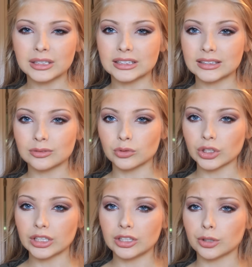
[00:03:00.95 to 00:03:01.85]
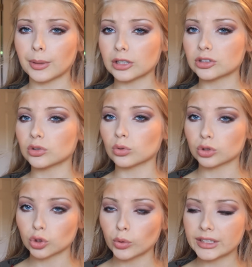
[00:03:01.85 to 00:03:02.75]
It's really your personal
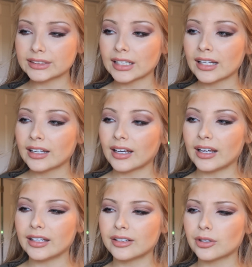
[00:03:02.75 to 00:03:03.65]
choice, and